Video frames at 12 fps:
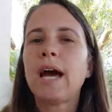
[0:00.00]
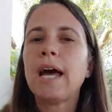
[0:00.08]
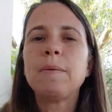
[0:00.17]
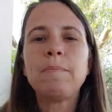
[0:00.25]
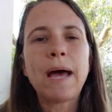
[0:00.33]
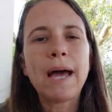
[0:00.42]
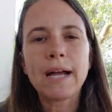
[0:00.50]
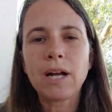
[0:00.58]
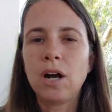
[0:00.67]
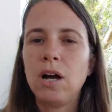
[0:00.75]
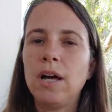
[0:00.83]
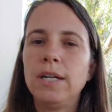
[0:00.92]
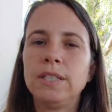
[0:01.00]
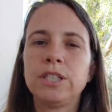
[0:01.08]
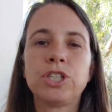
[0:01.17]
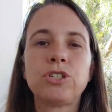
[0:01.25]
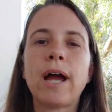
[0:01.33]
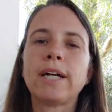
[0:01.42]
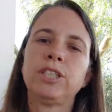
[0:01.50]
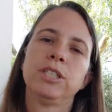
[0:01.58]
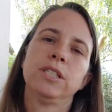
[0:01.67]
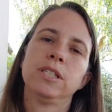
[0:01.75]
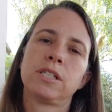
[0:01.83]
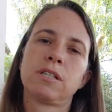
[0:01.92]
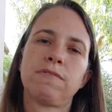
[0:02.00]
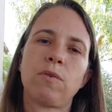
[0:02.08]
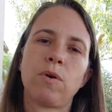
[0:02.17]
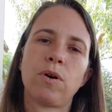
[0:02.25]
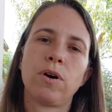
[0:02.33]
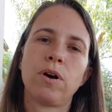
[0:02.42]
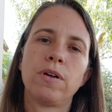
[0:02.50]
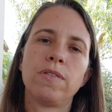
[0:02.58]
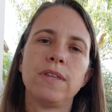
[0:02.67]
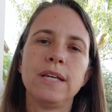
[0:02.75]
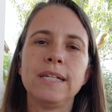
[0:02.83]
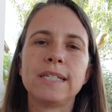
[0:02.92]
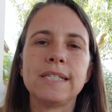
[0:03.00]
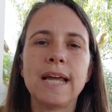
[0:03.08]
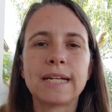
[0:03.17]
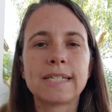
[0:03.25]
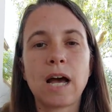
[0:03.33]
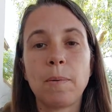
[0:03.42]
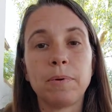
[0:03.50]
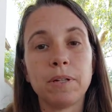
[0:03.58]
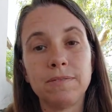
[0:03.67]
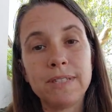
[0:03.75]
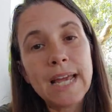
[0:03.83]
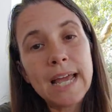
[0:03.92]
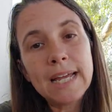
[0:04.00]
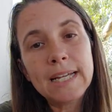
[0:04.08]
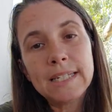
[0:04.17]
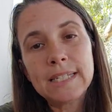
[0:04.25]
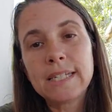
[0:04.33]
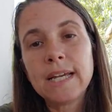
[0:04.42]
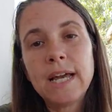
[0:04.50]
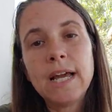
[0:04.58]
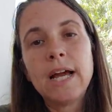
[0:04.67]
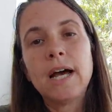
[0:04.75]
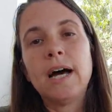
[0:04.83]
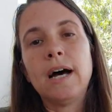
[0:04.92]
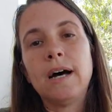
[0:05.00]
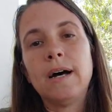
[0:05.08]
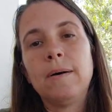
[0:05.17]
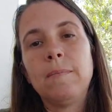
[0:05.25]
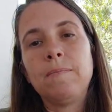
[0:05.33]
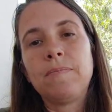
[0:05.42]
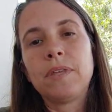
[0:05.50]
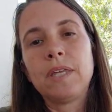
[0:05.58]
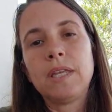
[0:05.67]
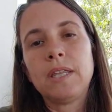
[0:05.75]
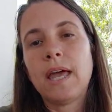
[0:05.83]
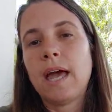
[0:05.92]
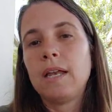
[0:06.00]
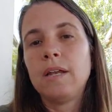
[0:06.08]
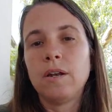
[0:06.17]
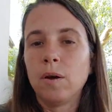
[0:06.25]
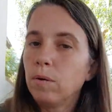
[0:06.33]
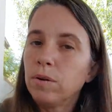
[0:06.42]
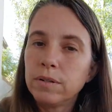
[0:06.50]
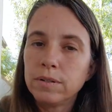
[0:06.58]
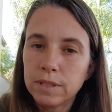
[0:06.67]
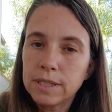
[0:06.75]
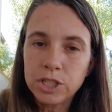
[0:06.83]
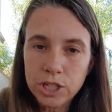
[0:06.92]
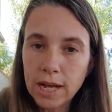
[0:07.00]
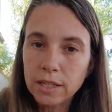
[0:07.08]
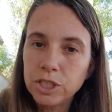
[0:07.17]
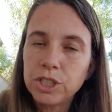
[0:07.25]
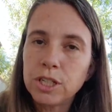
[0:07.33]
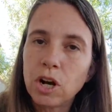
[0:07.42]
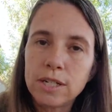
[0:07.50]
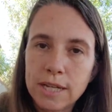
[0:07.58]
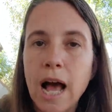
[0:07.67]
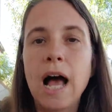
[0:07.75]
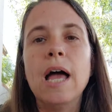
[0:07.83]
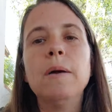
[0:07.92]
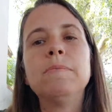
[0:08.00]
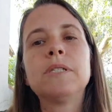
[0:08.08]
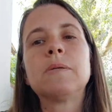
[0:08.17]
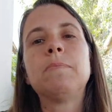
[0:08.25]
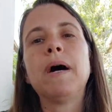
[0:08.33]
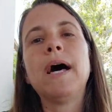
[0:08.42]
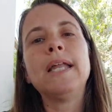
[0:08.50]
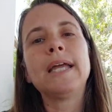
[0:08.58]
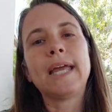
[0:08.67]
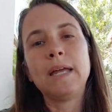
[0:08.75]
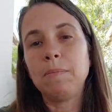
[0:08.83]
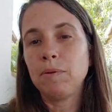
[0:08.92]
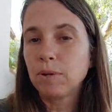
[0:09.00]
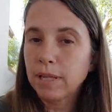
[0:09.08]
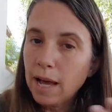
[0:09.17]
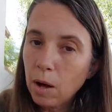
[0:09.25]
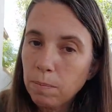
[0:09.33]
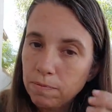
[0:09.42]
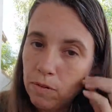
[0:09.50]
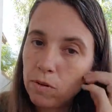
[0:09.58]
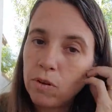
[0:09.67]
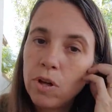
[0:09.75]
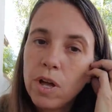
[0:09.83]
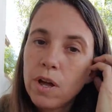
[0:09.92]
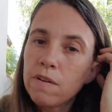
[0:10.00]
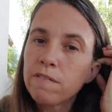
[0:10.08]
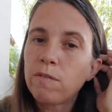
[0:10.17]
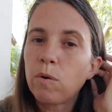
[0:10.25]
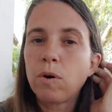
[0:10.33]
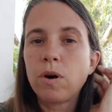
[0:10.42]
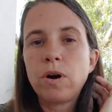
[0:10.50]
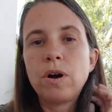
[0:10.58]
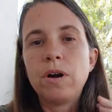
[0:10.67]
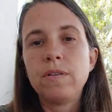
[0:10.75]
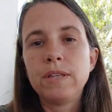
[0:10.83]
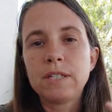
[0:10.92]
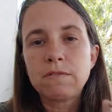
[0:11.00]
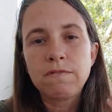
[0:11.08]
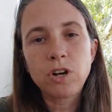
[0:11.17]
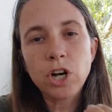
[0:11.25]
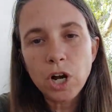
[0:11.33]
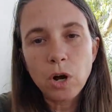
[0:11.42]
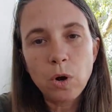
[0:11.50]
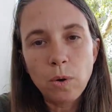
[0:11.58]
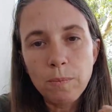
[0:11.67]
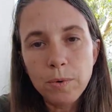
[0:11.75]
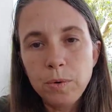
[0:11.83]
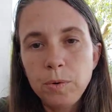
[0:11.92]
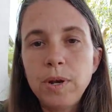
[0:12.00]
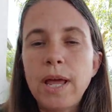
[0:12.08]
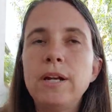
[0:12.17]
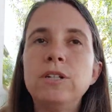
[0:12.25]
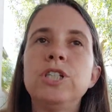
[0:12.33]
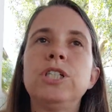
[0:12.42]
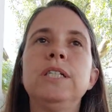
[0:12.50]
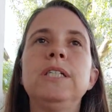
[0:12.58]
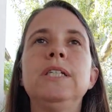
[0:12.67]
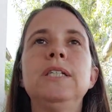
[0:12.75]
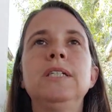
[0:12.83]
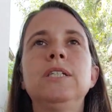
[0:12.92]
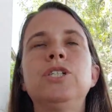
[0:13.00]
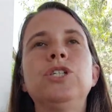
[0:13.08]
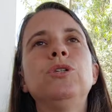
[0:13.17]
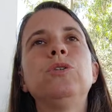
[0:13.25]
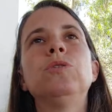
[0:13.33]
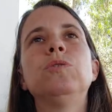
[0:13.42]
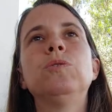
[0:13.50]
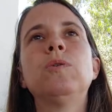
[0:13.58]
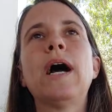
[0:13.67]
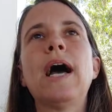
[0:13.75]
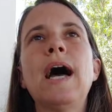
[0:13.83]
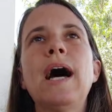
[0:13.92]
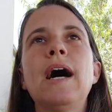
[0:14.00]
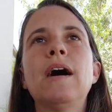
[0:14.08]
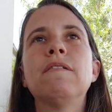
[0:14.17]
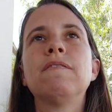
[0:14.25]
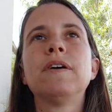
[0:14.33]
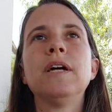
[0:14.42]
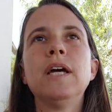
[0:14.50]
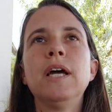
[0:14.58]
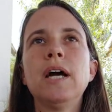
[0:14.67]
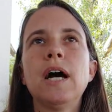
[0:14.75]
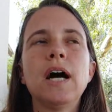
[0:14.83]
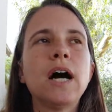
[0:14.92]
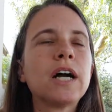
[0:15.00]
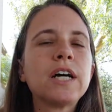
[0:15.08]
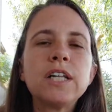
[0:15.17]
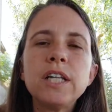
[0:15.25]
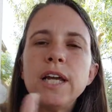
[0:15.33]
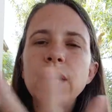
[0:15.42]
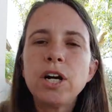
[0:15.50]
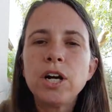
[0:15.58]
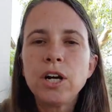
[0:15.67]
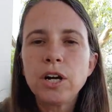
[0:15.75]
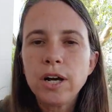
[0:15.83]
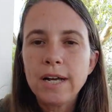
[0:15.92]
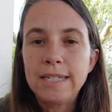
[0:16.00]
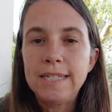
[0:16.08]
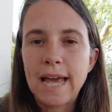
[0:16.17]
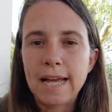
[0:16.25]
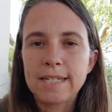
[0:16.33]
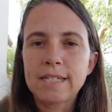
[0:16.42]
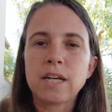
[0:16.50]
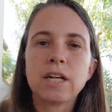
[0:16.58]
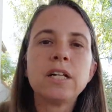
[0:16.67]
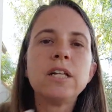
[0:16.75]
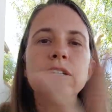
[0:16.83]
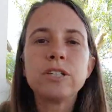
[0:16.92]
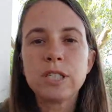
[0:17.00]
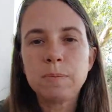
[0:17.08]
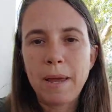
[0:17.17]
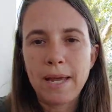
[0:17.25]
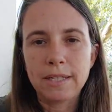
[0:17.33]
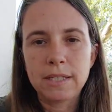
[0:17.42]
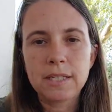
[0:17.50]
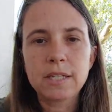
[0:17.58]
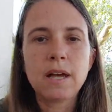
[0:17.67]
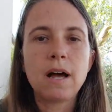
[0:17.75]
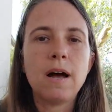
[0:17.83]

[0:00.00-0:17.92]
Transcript: cut back on distractions for these next couple of days. That, you know, is a challenge in our times, but it can be really helpful for this Virgo moon energy to have a clear desk, a clear space.